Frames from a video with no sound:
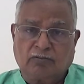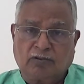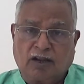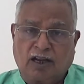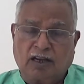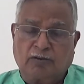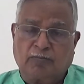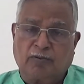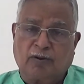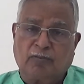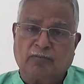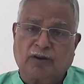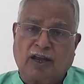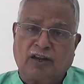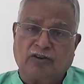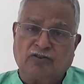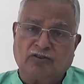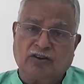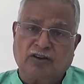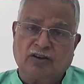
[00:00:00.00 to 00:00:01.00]
right from
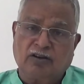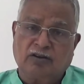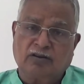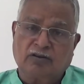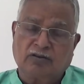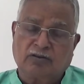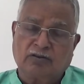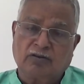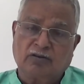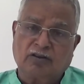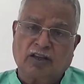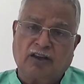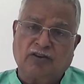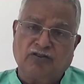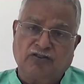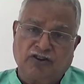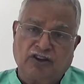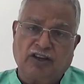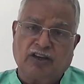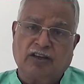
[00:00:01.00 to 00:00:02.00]

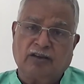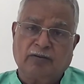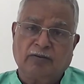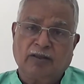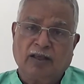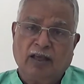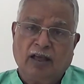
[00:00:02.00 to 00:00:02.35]
1990,